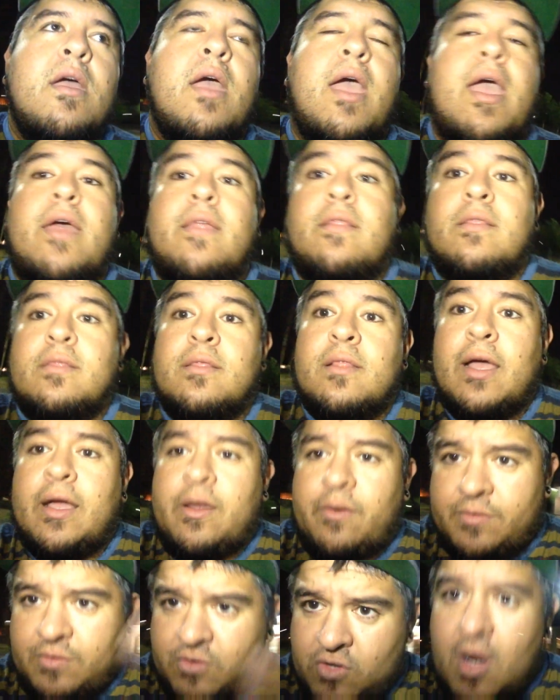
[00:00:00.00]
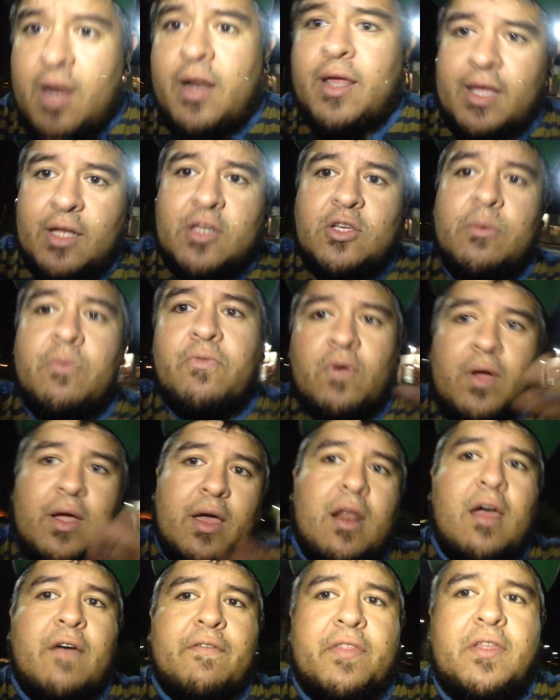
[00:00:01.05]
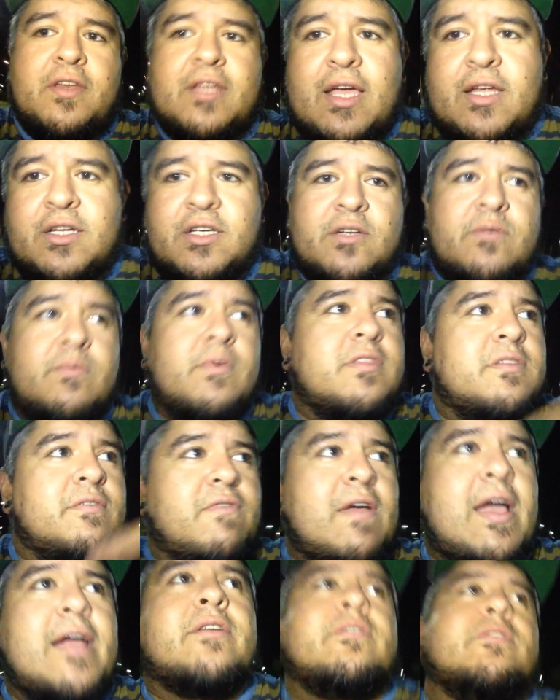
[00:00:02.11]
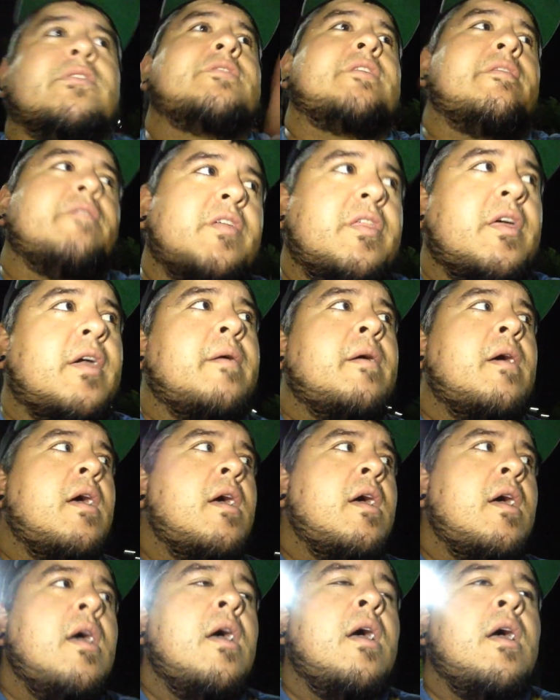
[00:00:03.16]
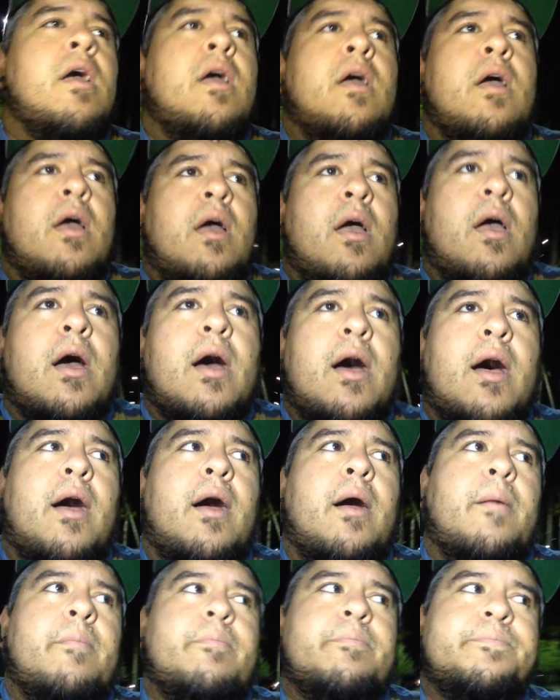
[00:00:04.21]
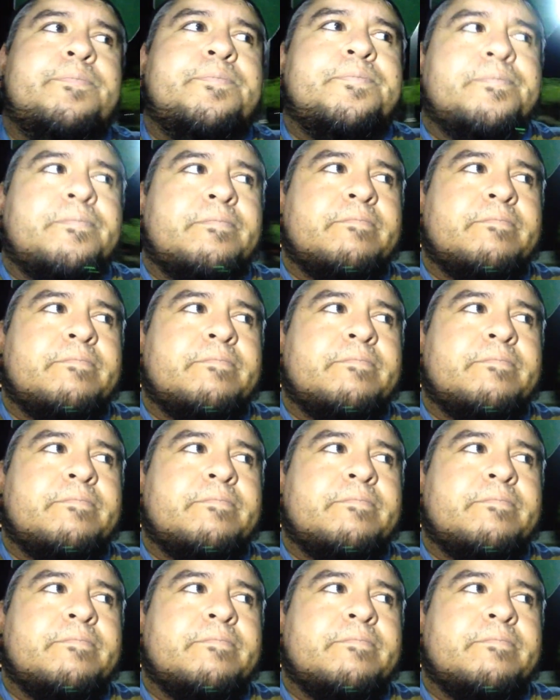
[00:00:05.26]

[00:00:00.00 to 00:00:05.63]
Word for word: And like I was trying to get to before I got off on the tangent with the fractals and everything, um,